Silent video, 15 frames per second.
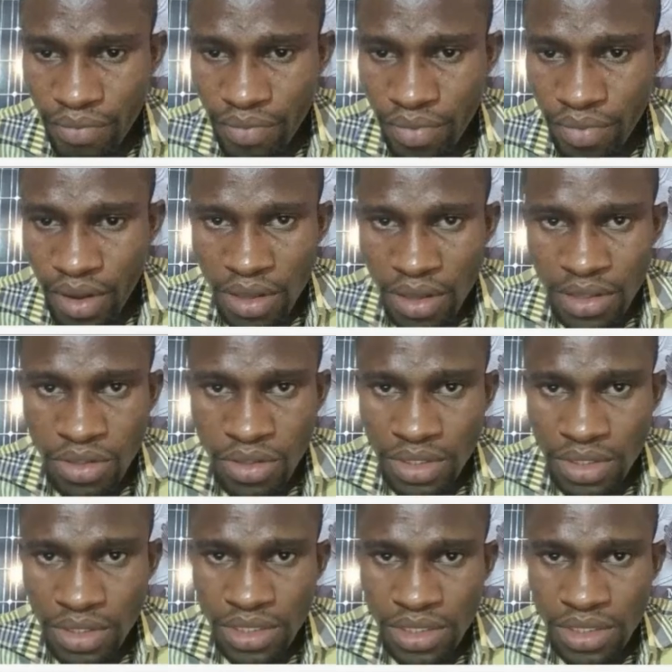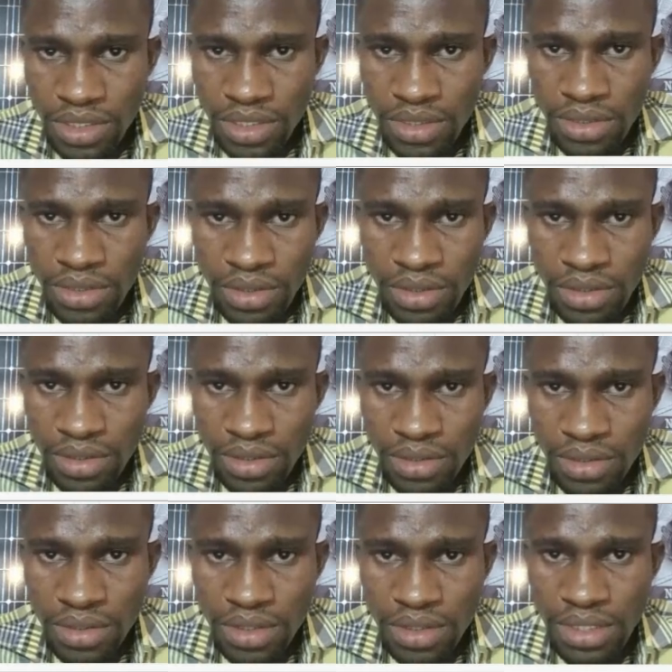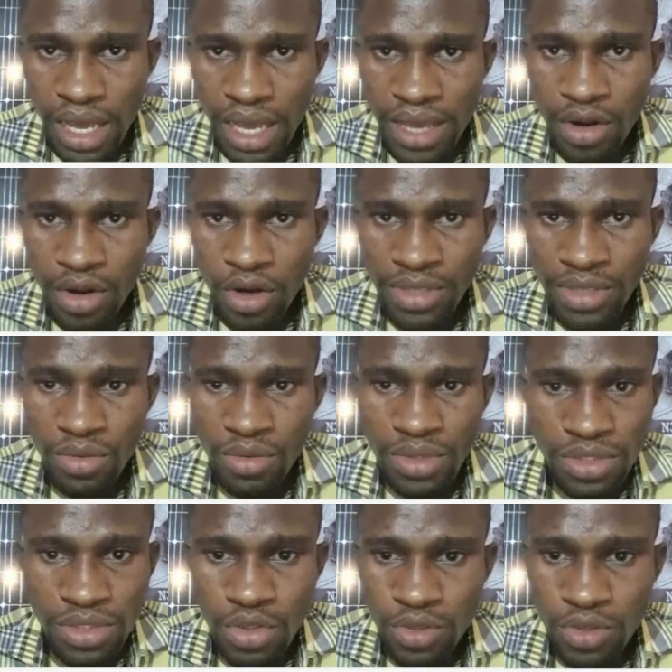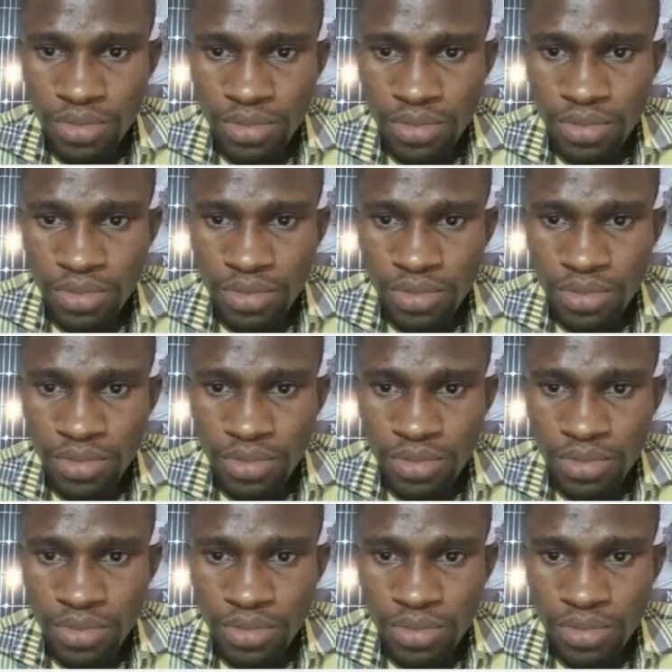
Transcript: So this is this icon here with the zoom.